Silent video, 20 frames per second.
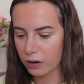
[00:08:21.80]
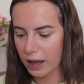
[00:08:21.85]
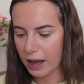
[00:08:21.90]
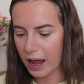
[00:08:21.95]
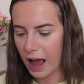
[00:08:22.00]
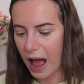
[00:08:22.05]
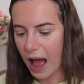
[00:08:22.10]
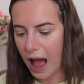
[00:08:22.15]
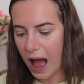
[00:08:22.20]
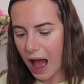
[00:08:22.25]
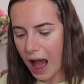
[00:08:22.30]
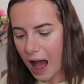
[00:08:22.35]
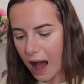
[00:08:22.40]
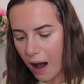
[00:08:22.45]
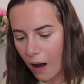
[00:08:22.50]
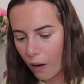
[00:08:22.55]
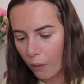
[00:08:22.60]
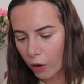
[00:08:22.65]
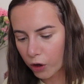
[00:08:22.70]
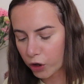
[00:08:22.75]
Like,
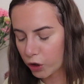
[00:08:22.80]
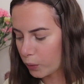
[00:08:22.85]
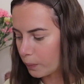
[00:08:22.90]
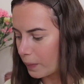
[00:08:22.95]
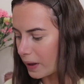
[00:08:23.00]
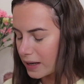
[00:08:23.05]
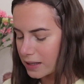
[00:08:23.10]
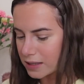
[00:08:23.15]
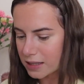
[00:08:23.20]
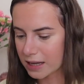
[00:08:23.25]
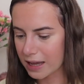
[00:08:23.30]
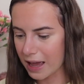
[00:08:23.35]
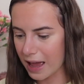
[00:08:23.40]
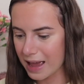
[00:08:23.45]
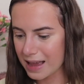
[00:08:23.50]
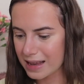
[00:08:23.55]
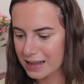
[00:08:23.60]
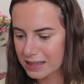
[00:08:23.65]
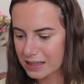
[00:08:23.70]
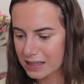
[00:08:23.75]
how are you meant to
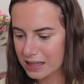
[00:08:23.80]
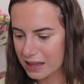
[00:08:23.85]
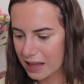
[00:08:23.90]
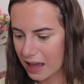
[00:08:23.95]
get into